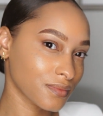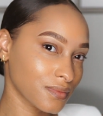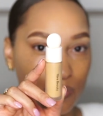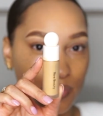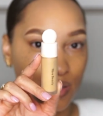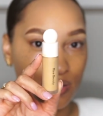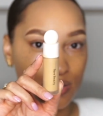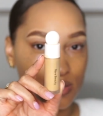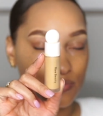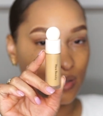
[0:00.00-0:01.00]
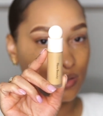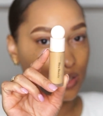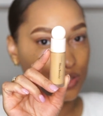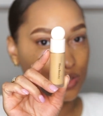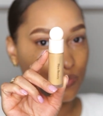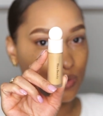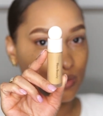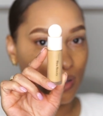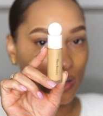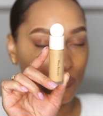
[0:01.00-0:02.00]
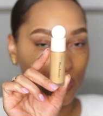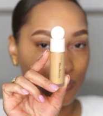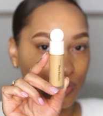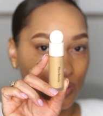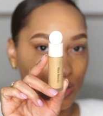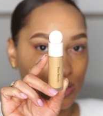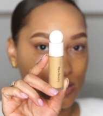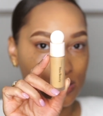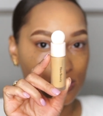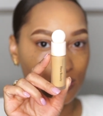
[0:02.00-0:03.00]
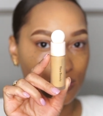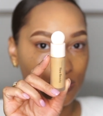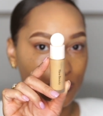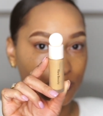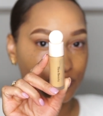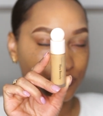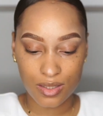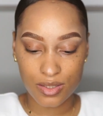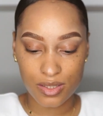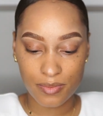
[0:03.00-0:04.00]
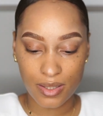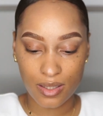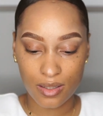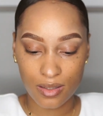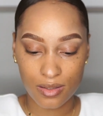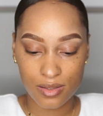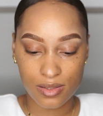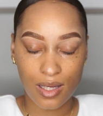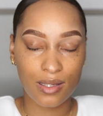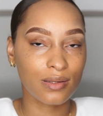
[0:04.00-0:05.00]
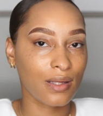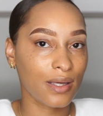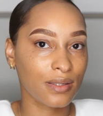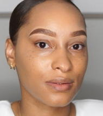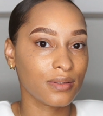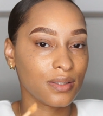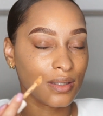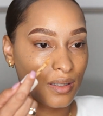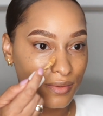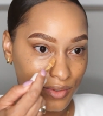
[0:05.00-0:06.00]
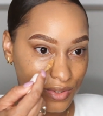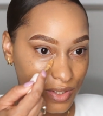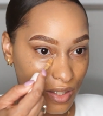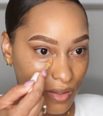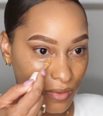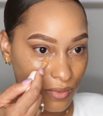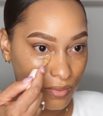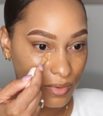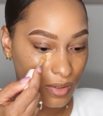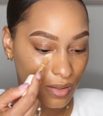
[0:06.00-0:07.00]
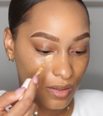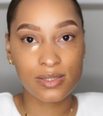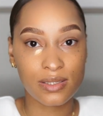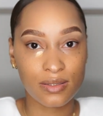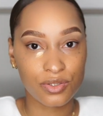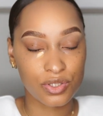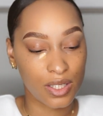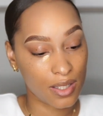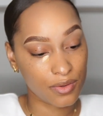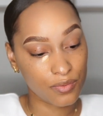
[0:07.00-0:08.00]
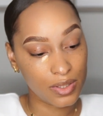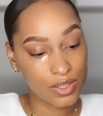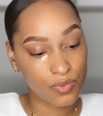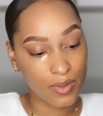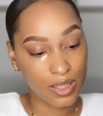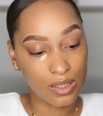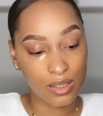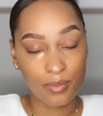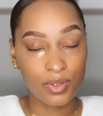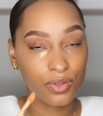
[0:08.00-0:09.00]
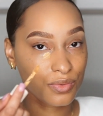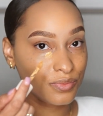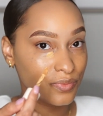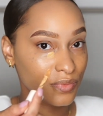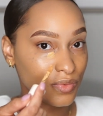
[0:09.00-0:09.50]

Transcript: I want to pair this foundation with my Rare Beauty concealer. And just because I like the undertone, this is in the shade 320W.